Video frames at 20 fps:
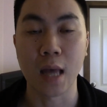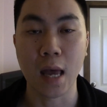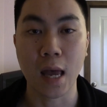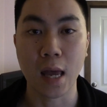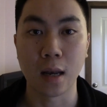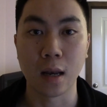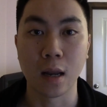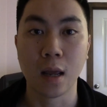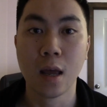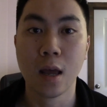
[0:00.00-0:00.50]

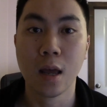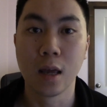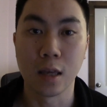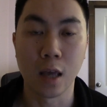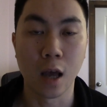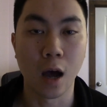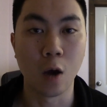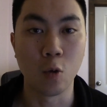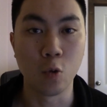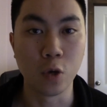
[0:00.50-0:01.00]
and
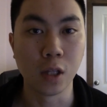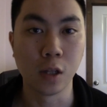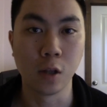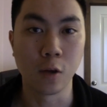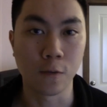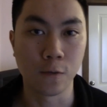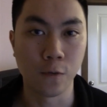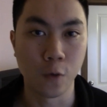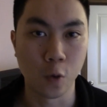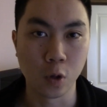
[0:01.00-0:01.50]
yeah, I really
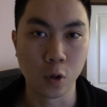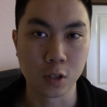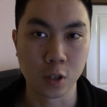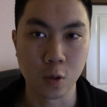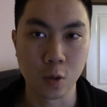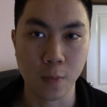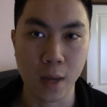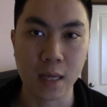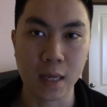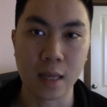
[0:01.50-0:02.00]
look forward
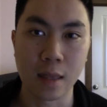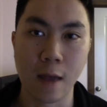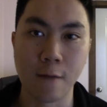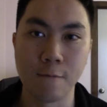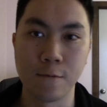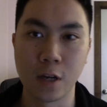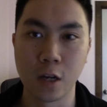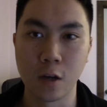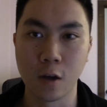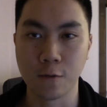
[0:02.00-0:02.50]
to making
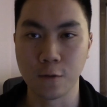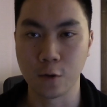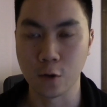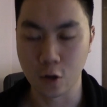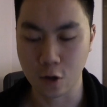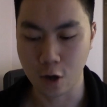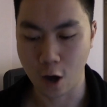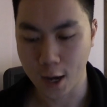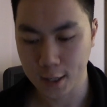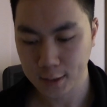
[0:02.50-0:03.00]
that video for
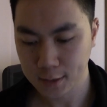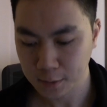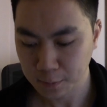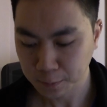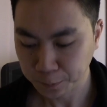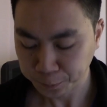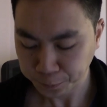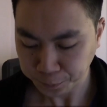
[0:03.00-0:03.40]
you guys.